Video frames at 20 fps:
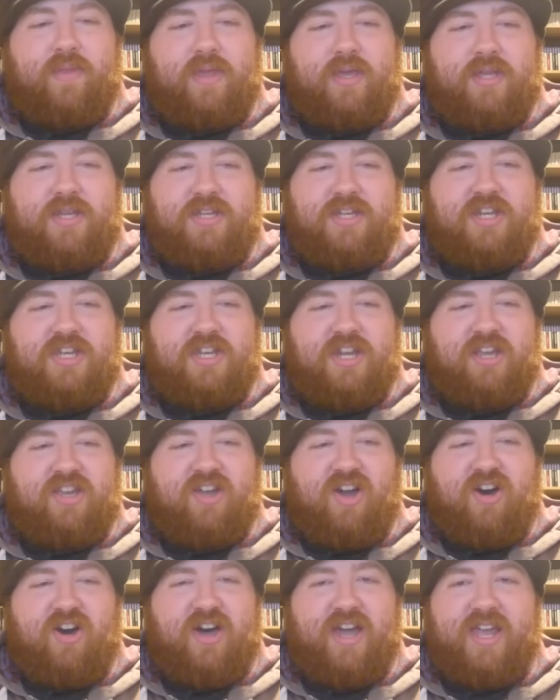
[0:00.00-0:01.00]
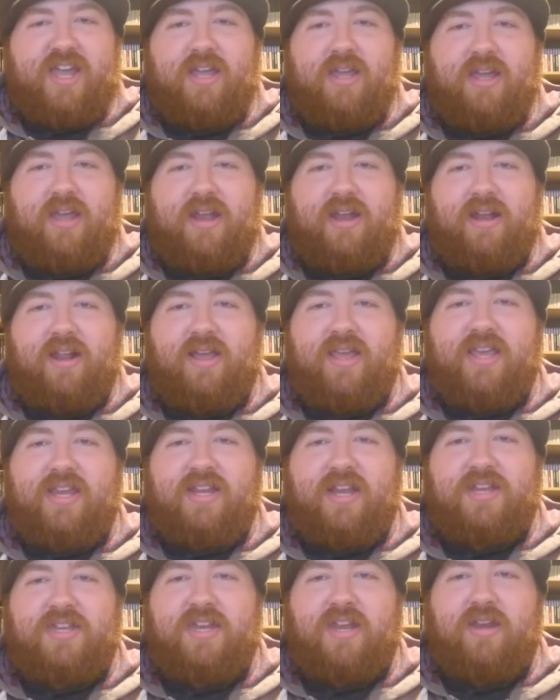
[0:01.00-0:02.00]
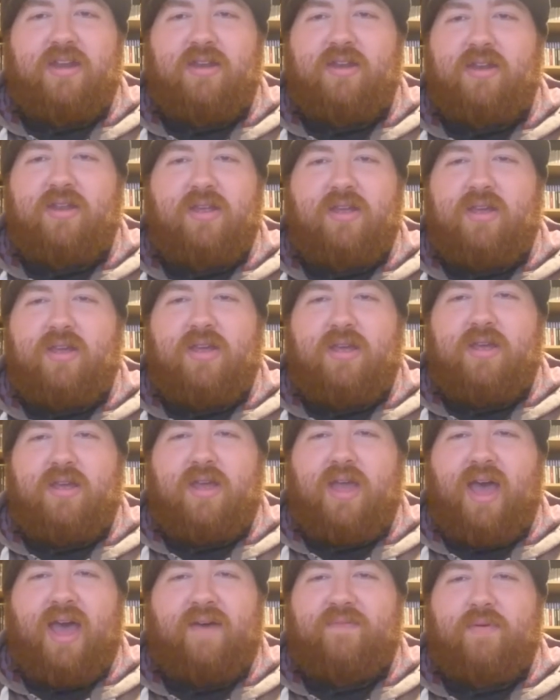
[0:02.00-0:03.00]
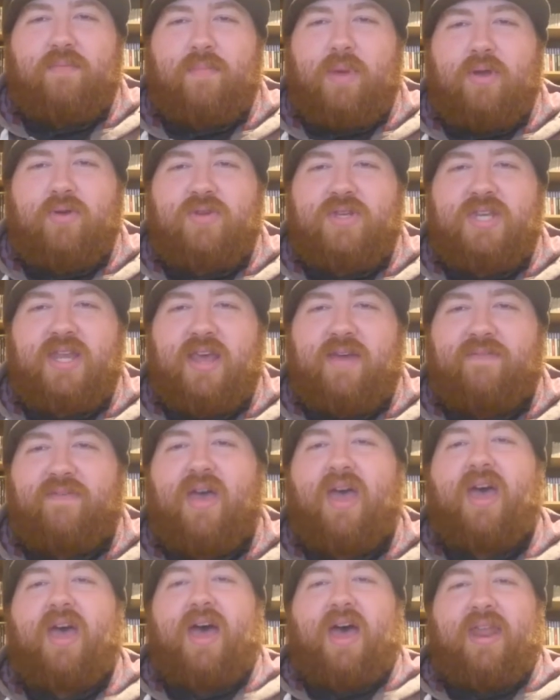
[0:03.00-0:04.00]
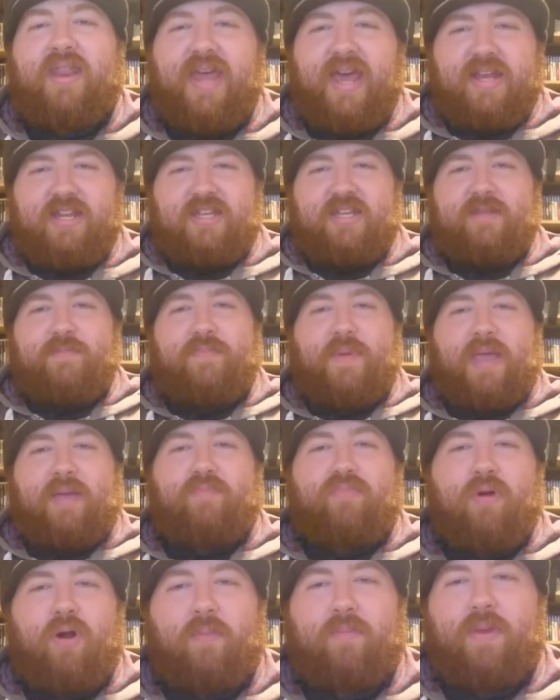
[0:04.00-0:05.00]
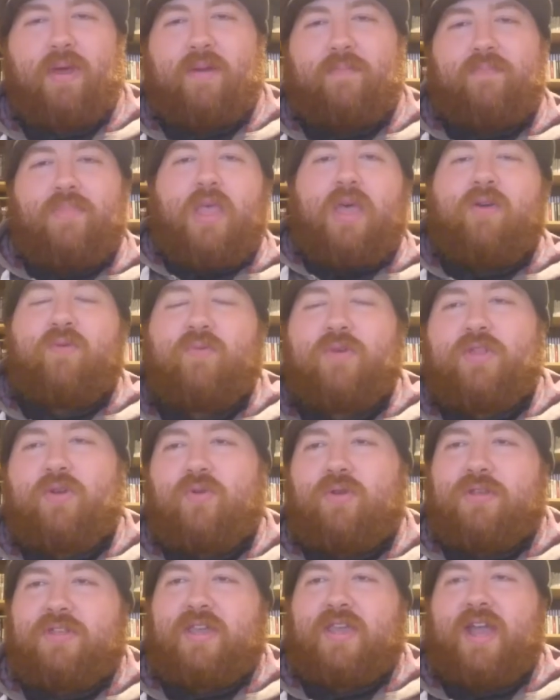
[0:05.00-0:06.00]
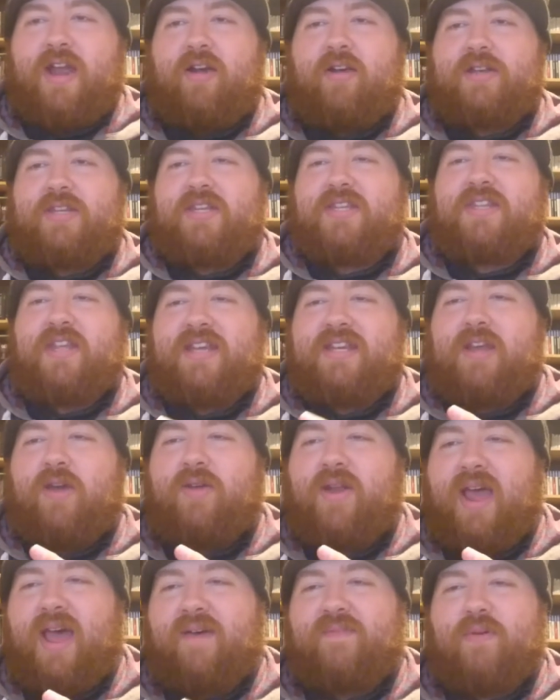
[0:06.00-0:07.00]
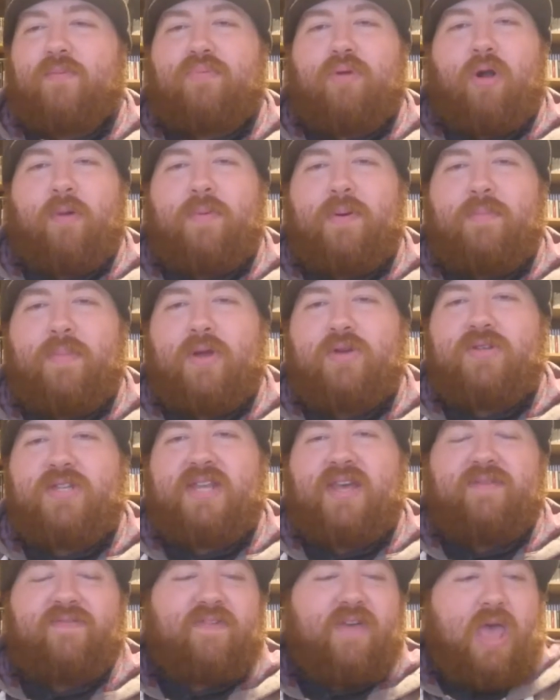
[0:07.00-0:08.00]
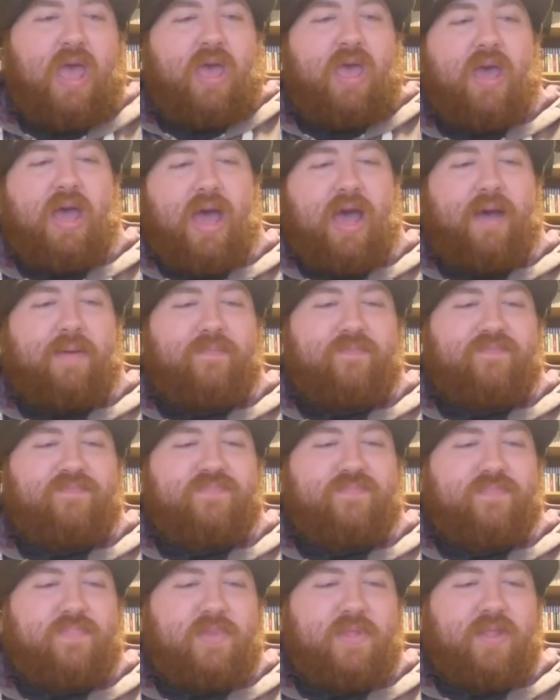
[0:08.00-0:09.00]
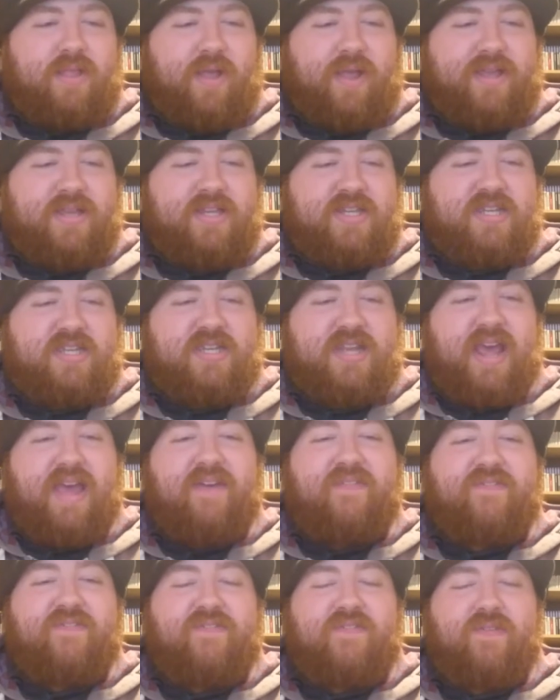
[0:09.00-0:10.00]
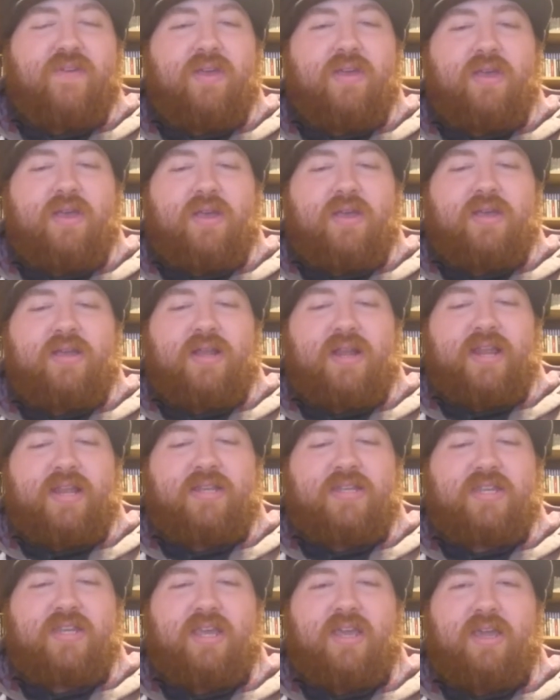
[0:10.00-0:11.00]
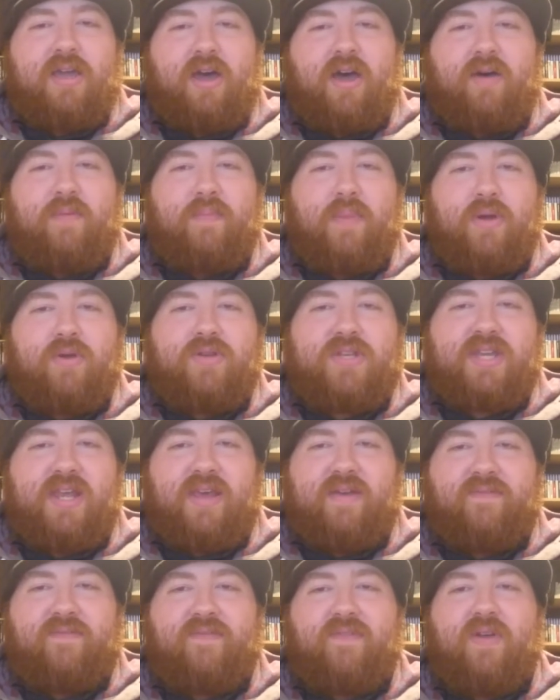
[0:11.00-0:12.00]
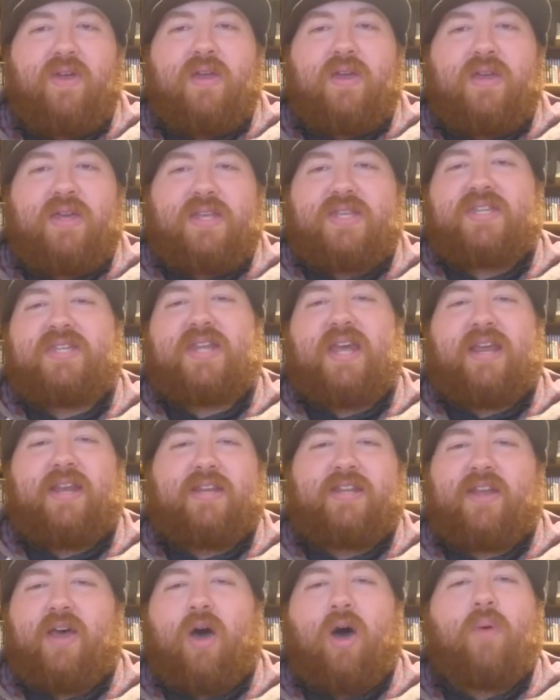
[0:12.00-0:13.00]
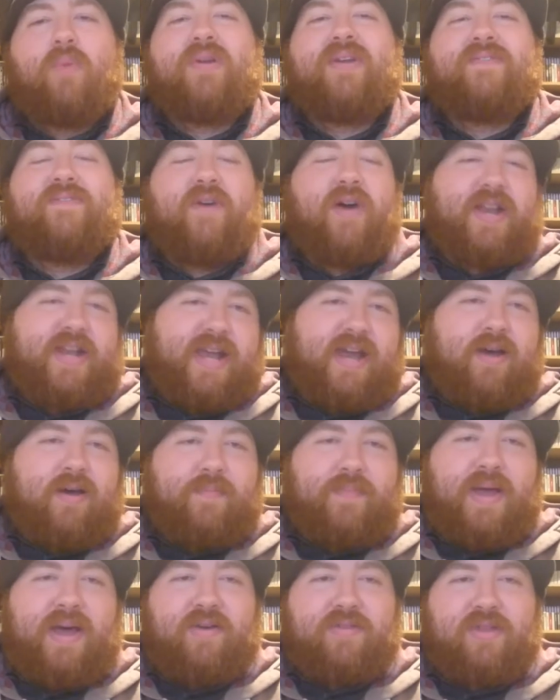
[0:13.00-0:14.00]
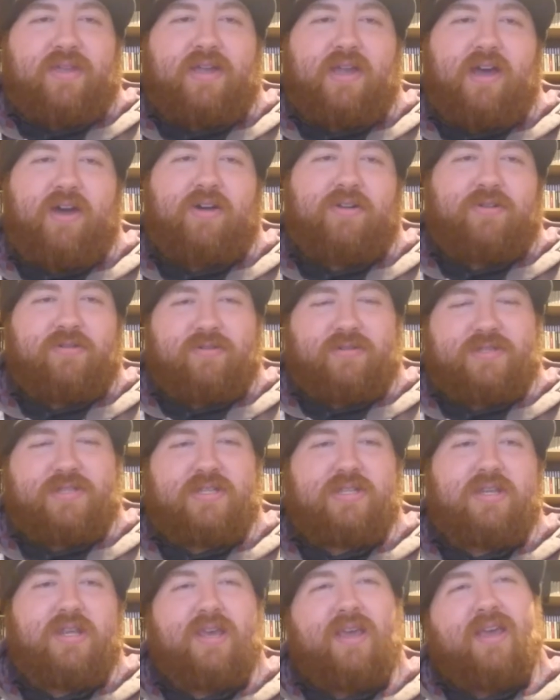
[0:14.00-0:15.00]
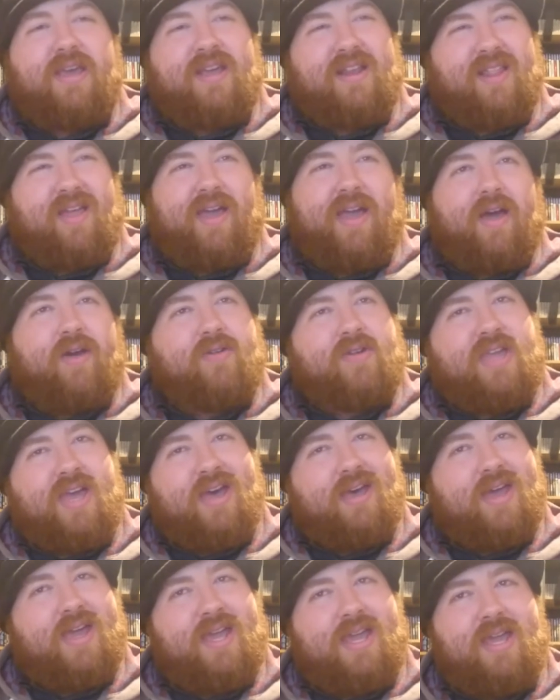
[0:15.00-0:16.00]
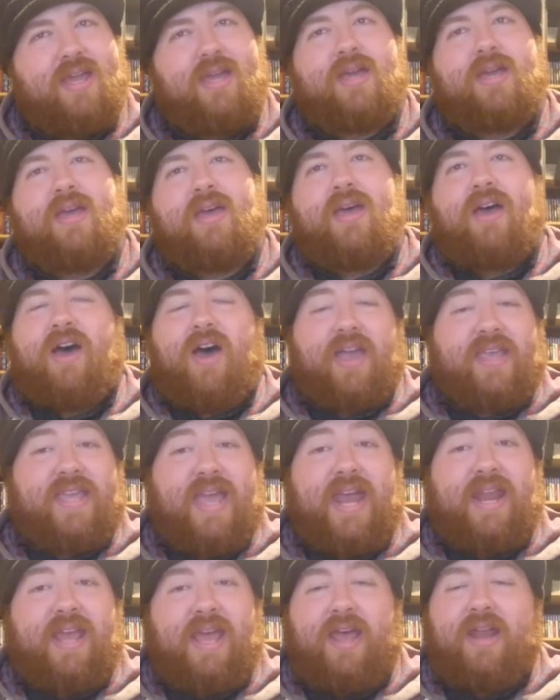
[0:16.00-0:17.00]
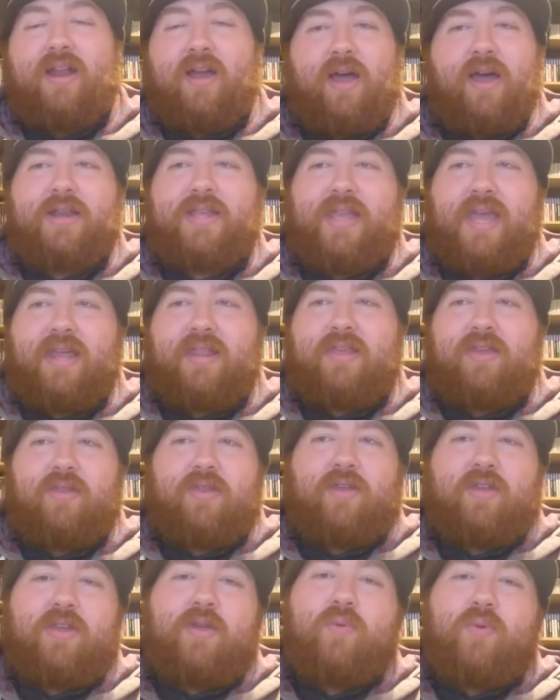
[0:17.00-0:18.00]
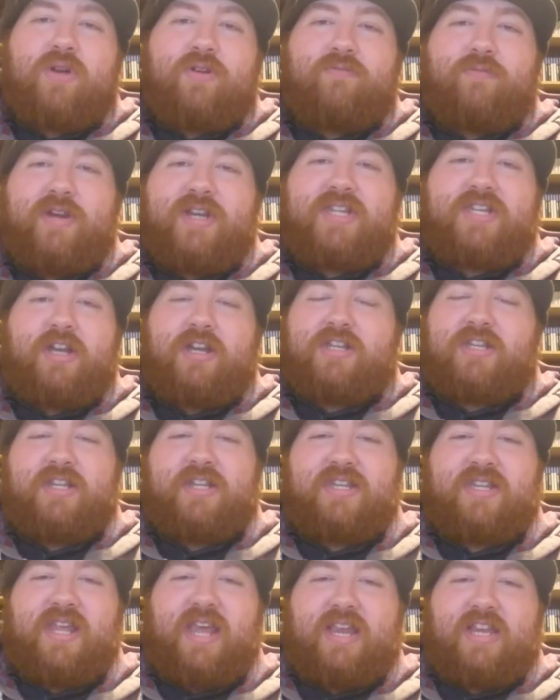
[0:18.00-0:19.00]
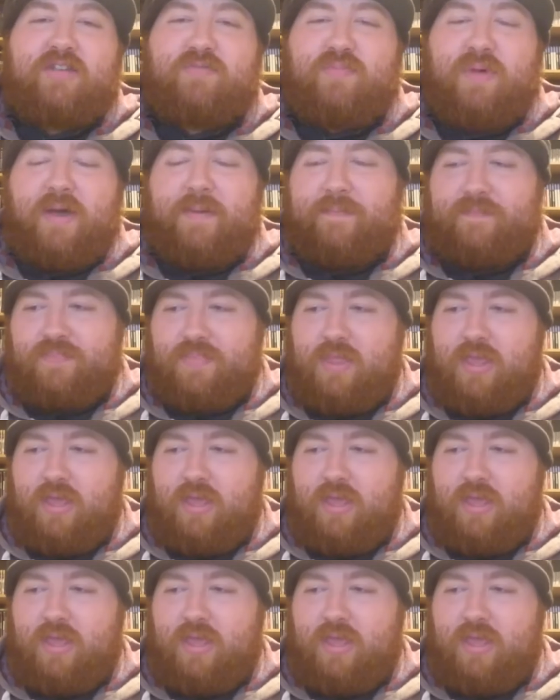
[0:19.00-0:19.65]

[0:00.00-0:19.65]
he's just a guy. And like, he doesn't have a motive, and that's the big problem with all of the characters. They don't have a proper motive. Like Steph Kalinsky, her motive is stated as that, like, I want to find out about the kernels. Like, okay, I get it, like, I get you want to research these things, but